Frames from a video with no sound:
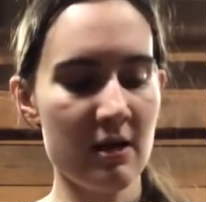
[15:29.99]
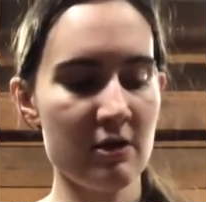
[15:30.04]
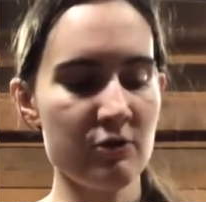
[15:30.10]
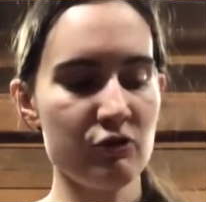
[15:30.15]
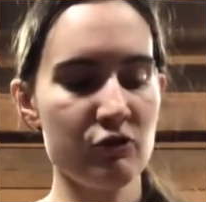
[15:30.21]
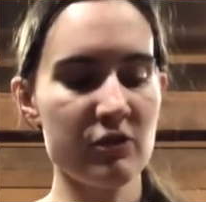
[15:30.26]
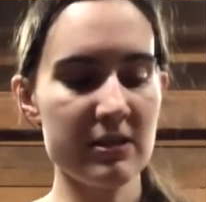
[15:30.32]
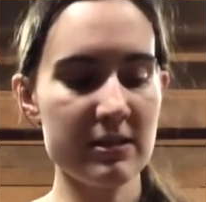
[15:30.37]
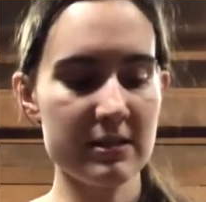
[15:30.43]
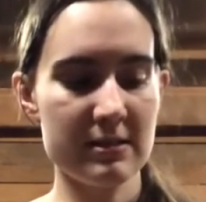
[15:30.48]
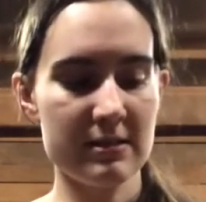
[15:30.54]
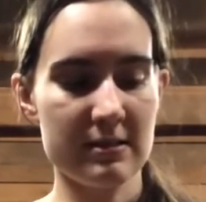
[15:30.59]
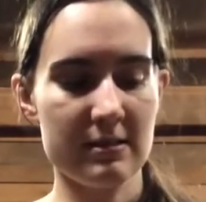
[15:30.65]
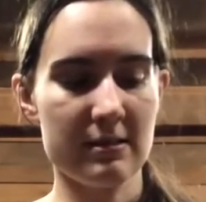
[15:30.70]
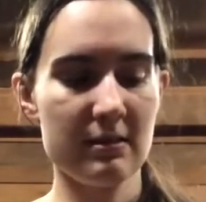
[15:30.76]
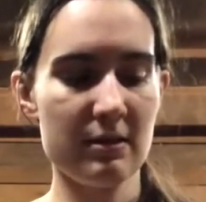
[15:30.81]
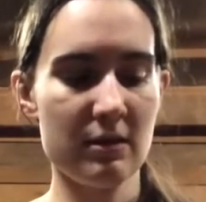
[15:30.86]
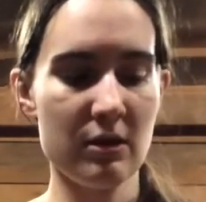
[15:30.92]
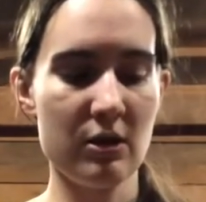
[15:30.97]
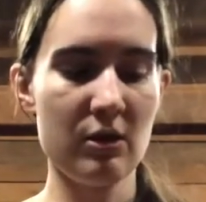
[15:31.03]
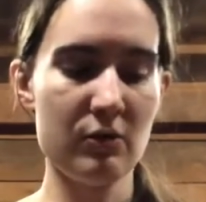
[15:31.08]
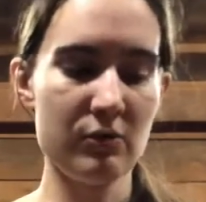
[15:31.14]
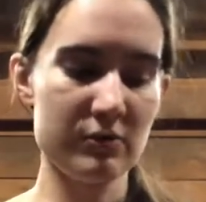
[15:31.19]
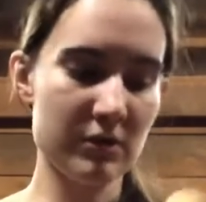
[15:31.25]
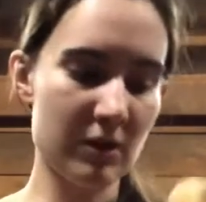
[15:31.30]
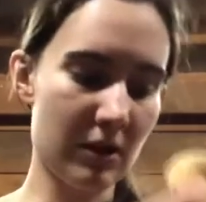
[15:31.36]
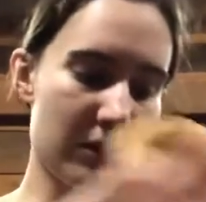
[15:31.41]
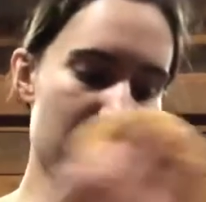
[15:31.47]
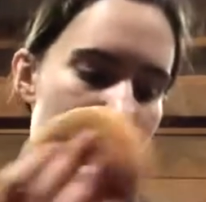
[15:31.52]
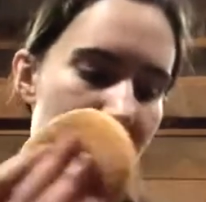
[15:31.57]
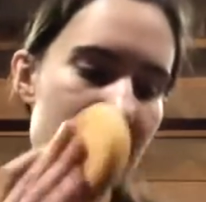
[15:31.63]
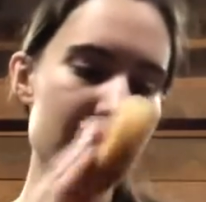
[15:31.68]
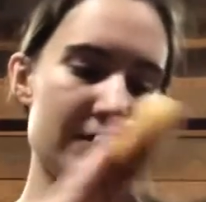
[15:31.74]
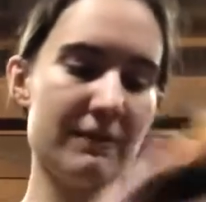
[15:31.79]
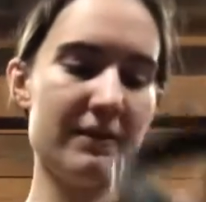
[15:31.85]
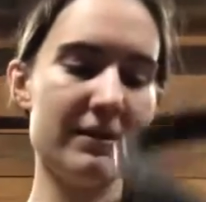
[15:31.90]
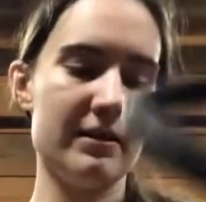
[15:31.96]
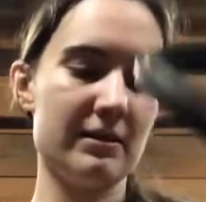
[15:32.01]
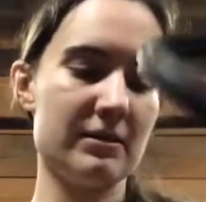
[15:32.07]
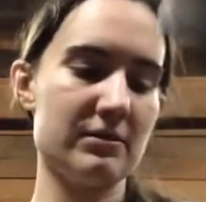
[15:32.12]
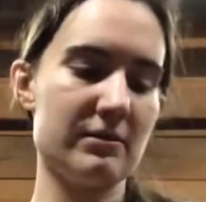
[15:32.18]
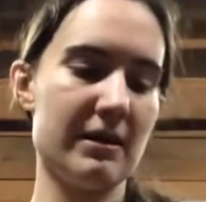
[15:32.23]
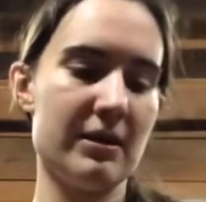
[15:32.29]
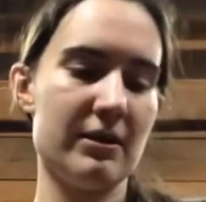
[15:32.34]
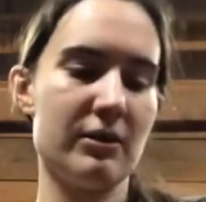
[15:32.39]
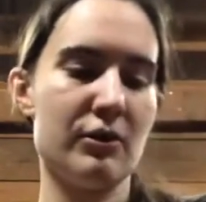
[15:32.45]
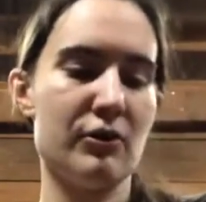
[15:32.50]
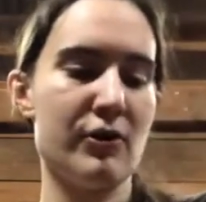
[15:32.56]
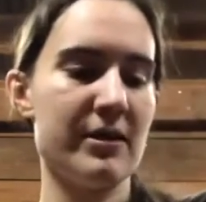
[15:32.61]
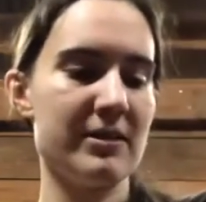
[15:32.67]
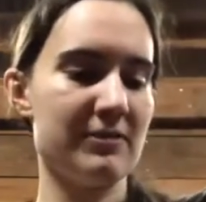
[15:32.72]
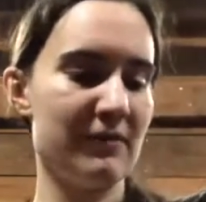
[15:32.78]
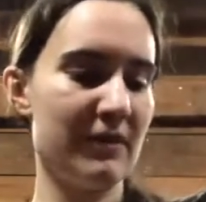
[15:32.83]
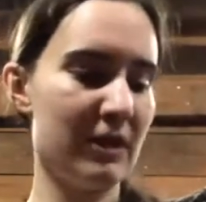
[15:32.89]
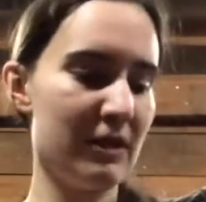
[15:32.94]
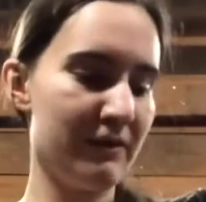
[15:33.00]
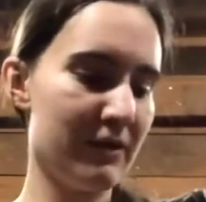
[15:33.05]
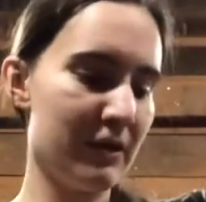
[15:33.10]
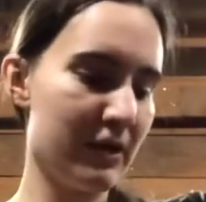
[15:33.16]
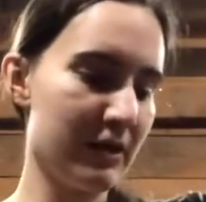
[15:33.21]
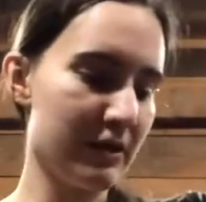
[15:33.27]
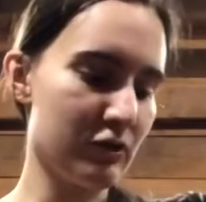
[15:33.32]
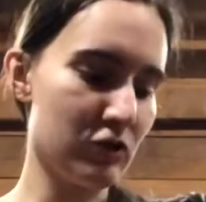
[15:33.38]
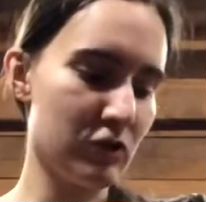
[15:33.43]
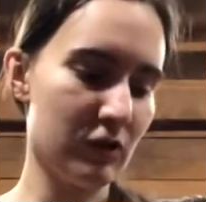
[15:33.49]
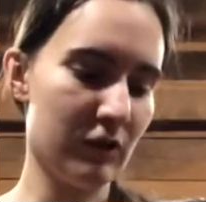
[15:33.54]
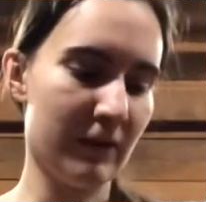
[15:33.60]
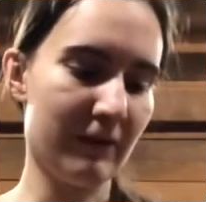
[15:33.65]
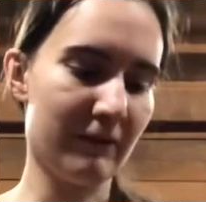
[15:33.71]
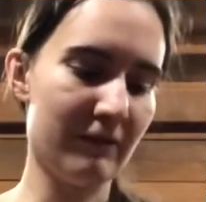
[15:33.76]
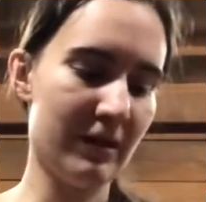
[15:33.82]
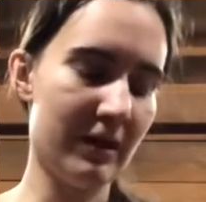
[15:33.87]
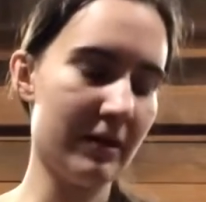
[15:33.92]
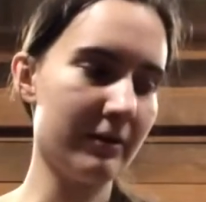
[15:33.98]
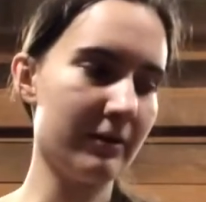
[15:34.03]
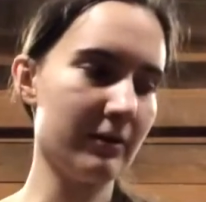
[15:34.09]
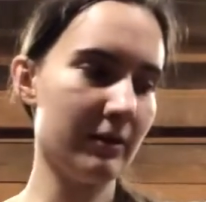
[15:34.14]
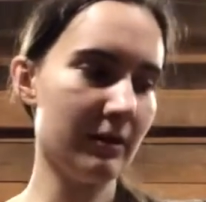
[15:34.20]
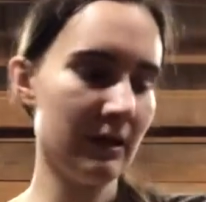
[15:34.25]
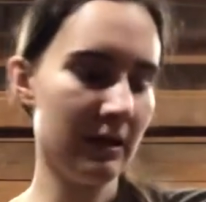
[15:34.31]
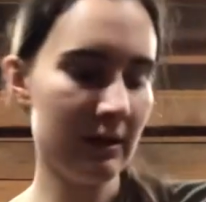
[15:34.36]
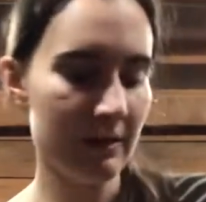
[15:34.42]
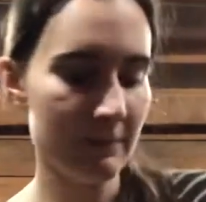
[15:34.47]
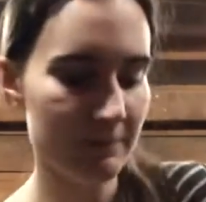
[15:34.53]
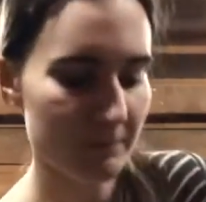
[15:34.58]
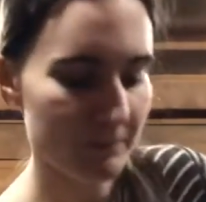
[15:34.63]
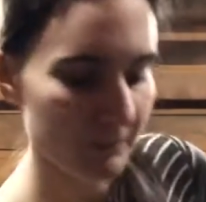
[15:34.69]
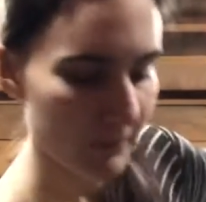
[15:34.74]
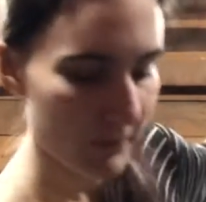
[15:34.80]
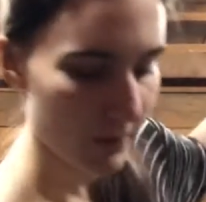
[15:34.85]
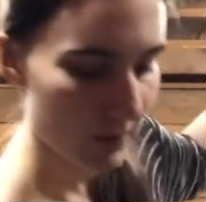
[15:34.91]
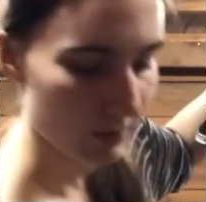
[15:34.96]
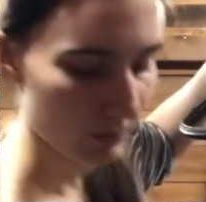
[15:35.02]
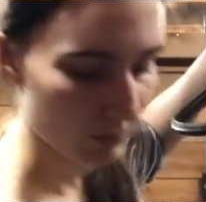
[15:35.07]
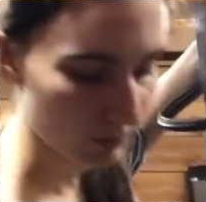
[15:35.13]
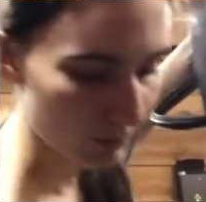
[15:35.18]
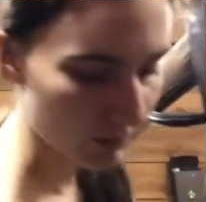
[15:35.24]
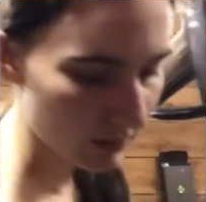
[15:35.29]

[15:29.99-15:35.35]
Tristan, who's already a Phoenix Rider, who has a very, very controlling father, who